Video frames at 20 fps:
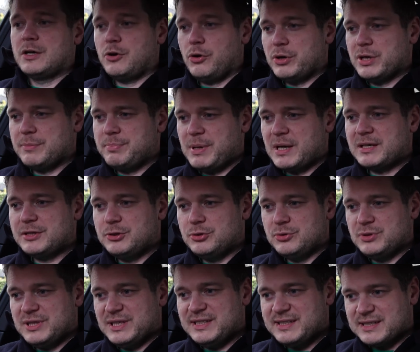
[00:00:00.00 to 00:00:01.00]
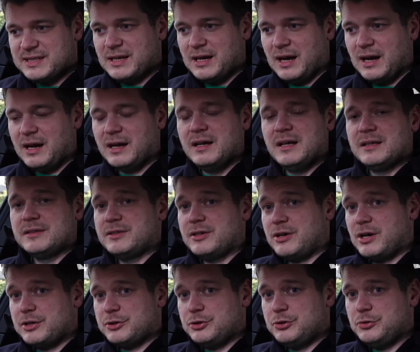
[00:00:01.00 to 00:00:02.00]
Going back to this car, there
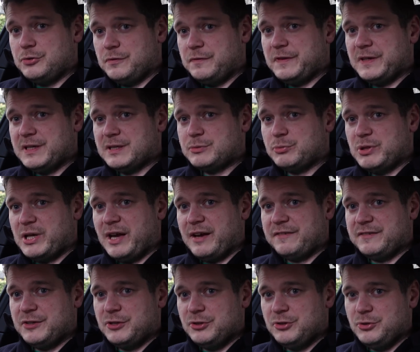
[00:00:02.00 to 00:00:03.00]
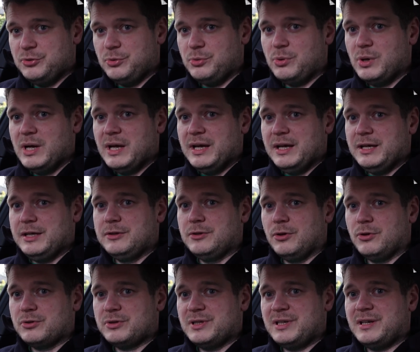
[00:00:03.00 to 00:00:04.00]
are two things we have to do in
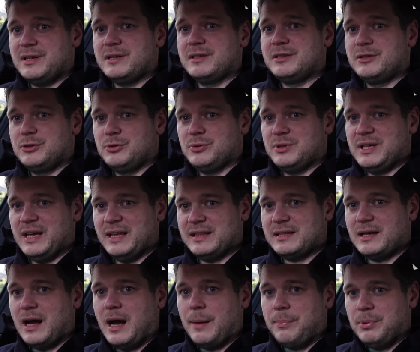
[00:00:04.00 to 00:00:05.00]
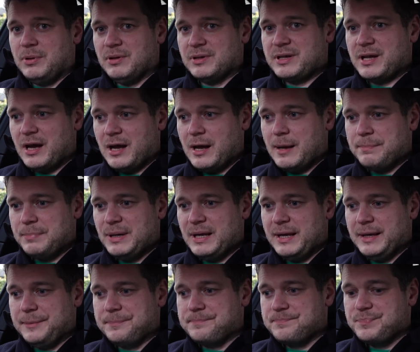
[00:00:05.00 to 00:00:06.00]
order to get Apple
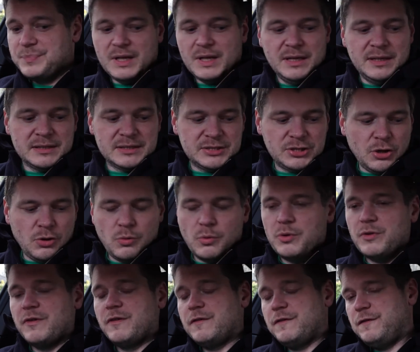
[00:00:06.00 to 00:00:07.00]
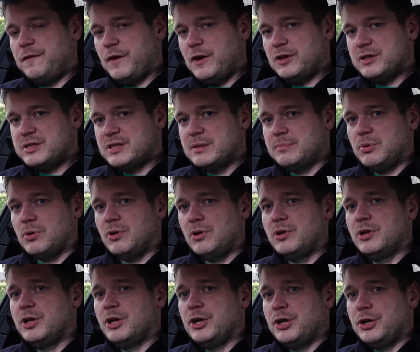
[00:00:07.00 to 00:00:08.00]
CarPlay. So, first of all,
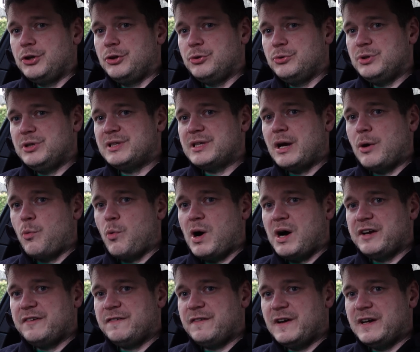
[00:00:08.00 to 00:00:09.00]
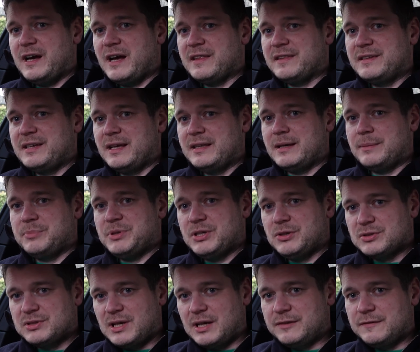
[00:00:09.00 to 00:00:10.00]
you need a Wi-Fi antenna
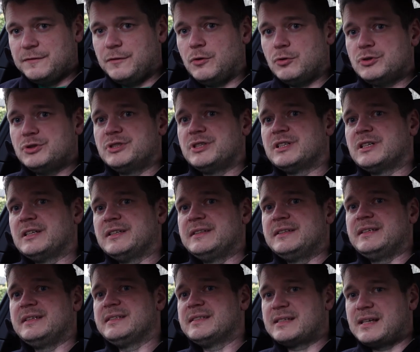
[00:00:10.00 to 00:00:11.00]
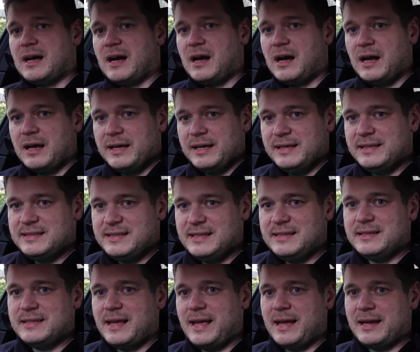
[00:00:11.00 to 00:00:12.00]
because unfortunately this car
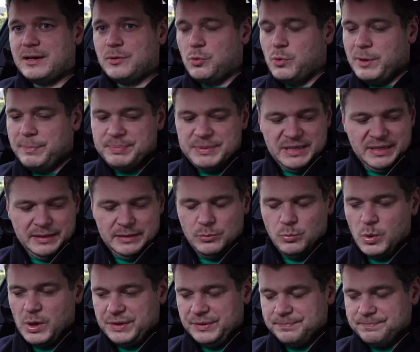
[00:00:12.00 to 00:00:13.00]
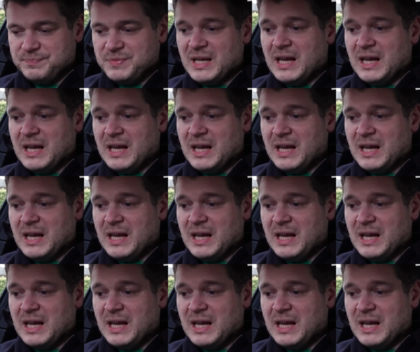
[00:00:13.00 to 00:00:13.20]
isn't equipped in one.